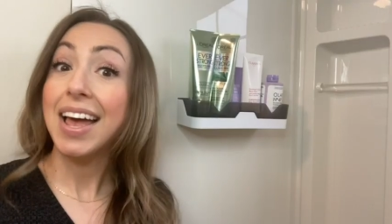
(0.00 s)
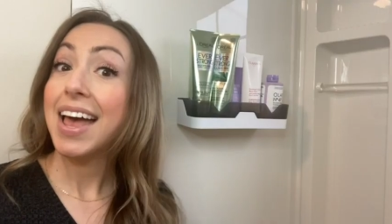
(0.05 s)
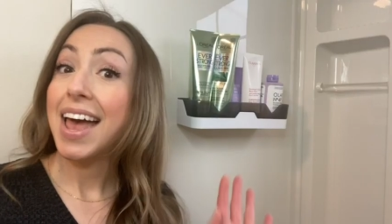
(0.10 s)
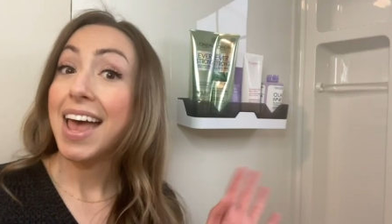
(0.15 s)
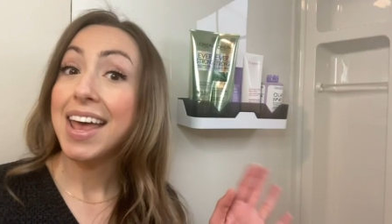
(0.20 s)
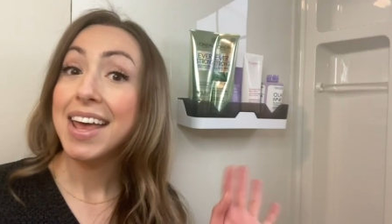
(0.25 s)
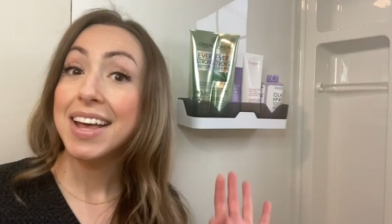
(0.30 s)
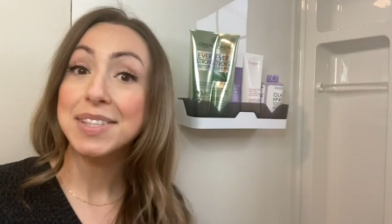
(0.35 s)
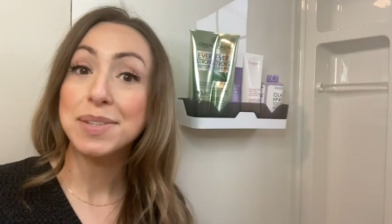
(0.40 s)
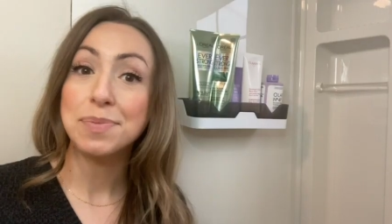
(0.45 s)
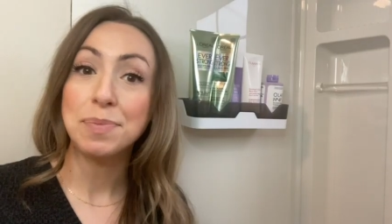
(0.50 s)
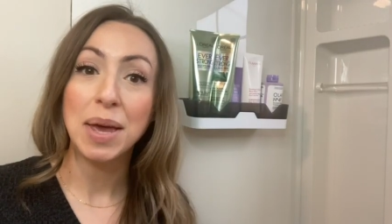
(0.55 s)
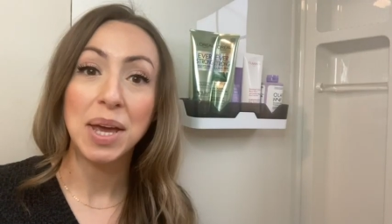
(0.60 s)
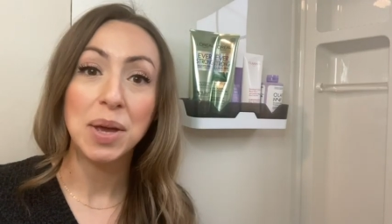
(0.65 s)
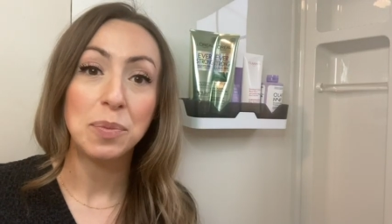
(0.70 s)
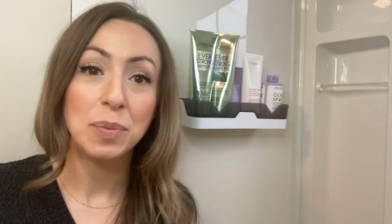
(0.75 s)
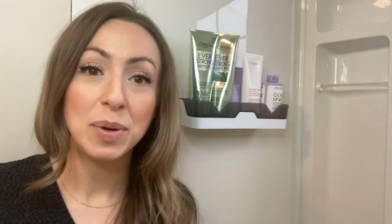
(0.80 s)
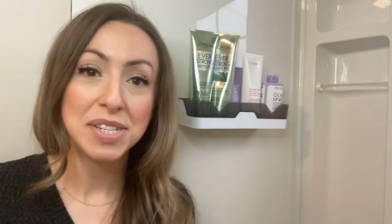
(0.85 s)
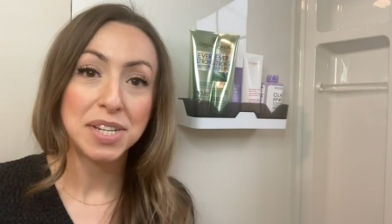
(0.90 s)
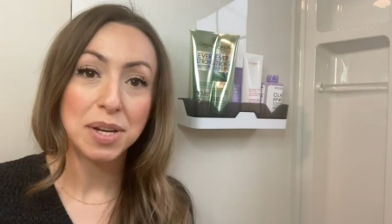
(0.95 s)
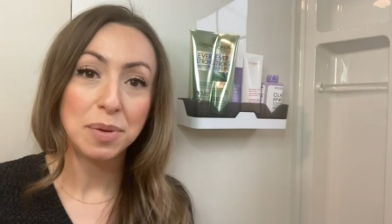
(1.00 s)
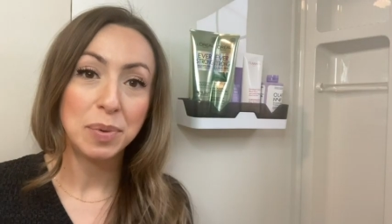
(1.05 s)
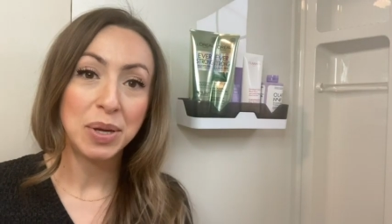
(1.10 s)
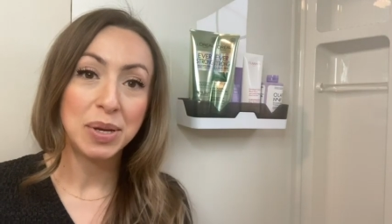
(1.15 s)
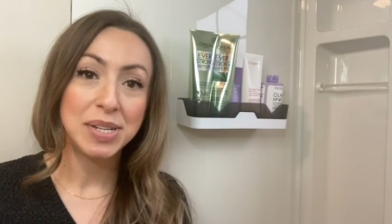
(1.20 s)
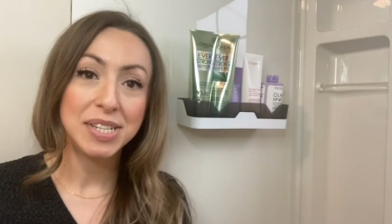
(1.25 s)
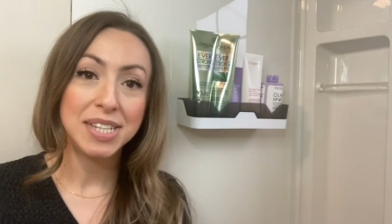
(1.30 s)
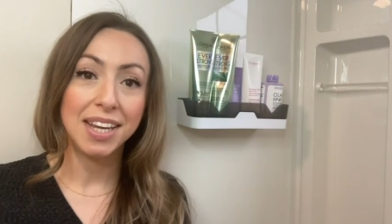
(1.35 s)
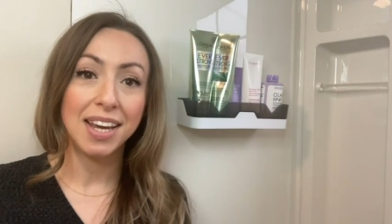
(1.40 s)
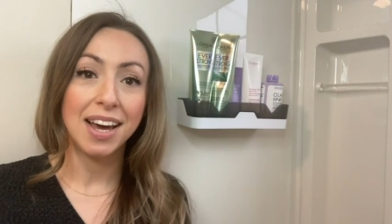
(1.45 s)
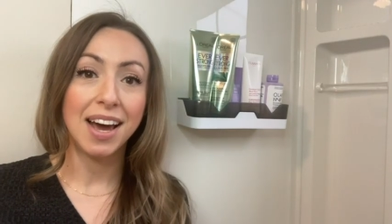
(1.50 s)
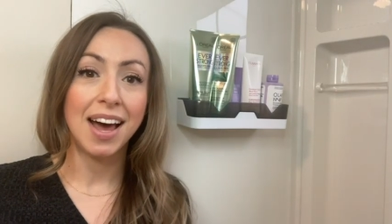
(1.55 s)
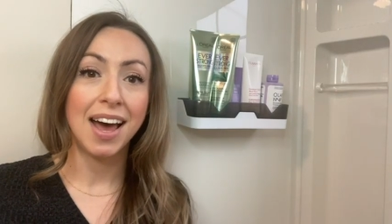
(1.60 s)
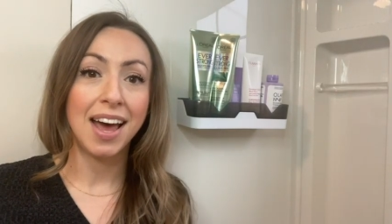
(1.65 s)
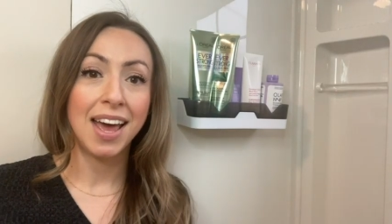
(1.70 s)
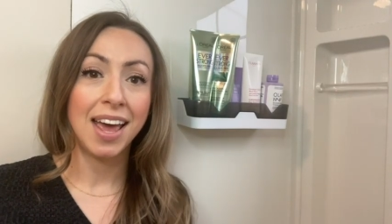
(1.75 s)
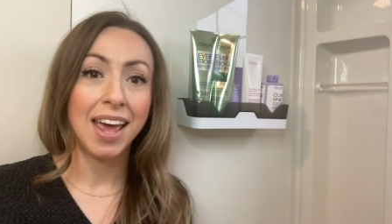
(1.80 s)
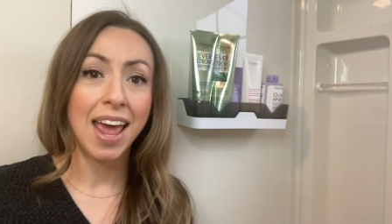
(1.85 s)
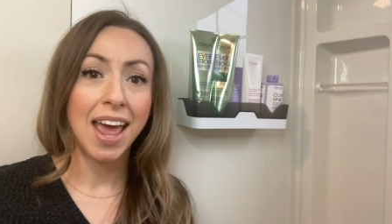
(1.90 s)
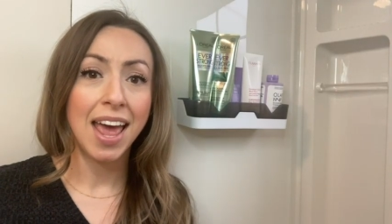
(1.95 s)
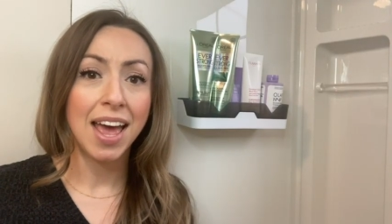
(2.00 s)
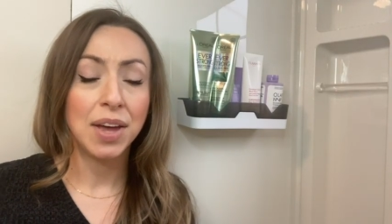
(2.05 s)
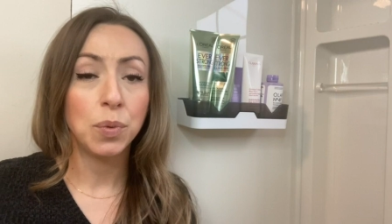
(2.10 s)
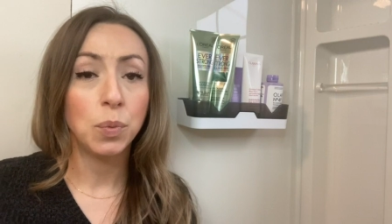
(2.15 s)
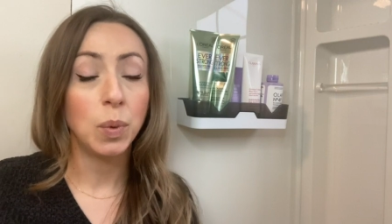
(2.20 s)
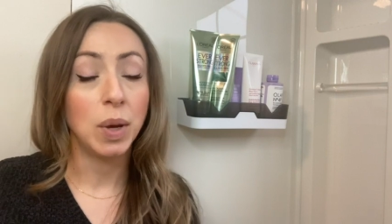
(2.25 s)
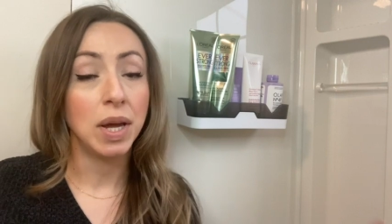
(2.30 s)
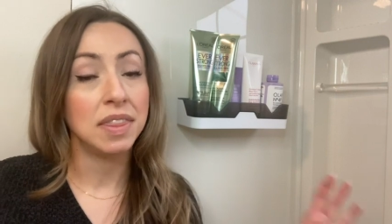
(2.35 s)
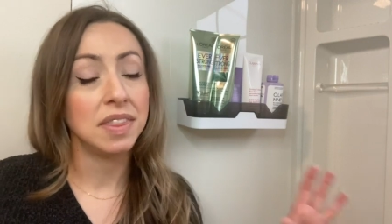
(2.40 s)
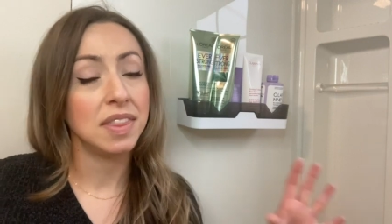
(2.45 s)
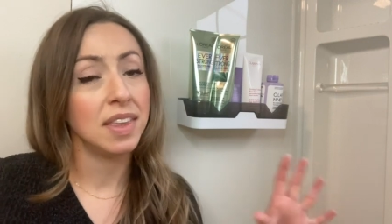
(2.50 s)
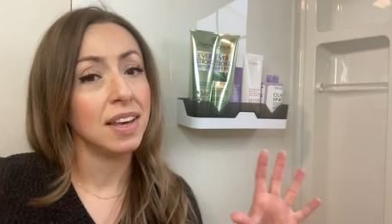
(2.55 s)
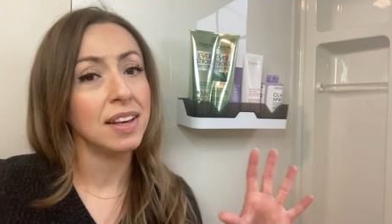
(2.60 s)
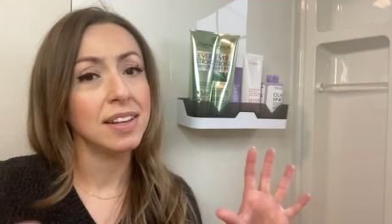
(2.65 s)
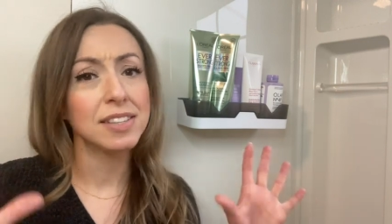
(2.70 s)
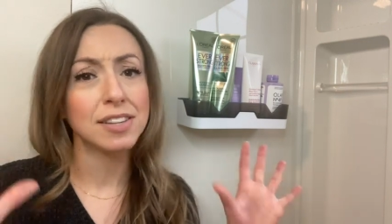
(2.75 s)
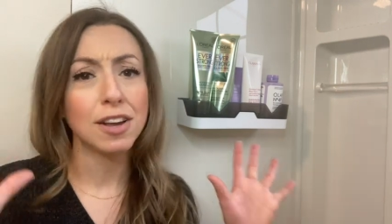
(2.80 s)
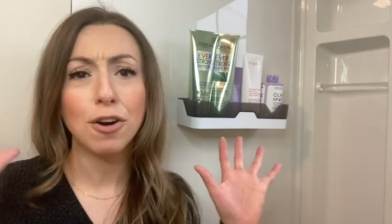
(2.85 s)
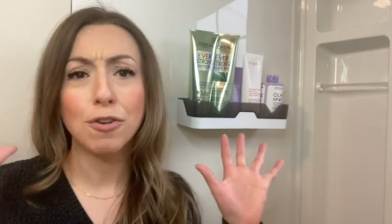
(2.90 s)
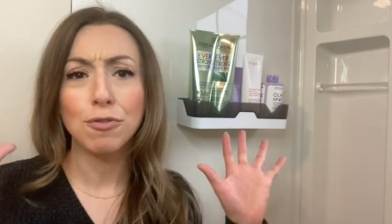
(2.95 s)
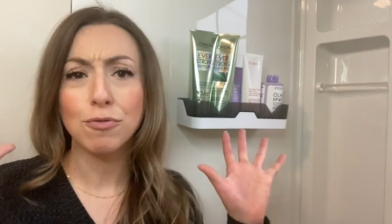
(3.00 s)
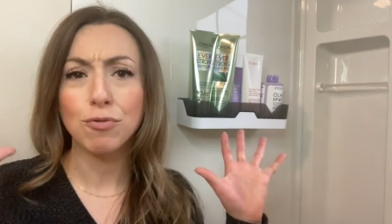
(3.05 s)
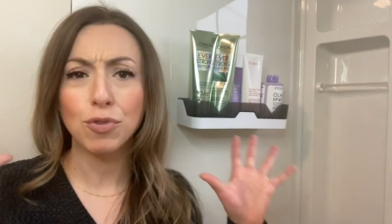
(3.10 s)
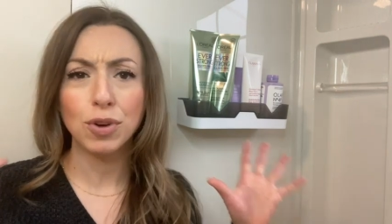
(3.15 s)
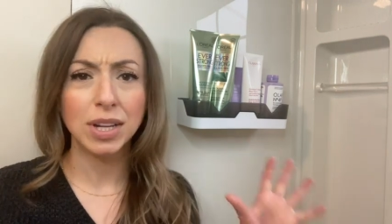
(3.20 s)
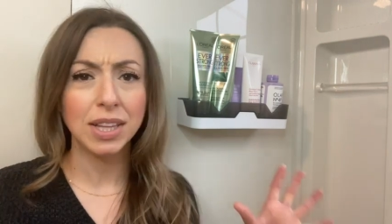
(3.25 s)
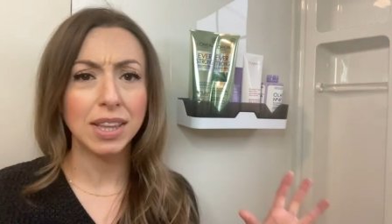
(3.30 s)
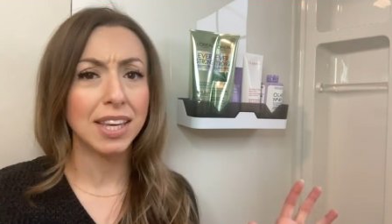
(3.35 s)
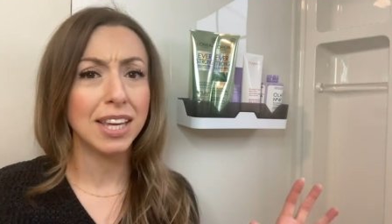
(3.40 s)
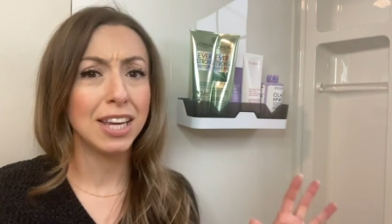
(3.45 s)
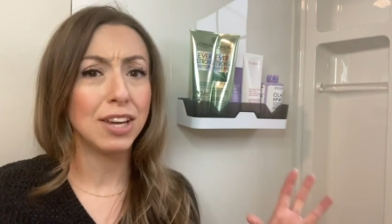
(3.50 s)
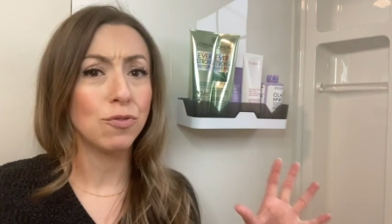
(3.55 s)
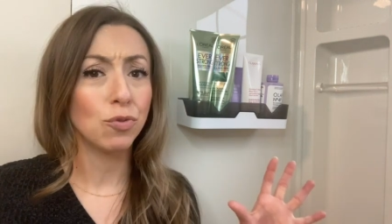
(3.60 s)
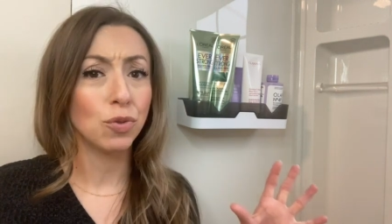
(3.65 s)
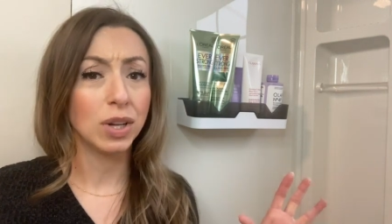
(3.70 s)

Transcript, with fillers: Hey, it's Megan with WTI, and when things are really,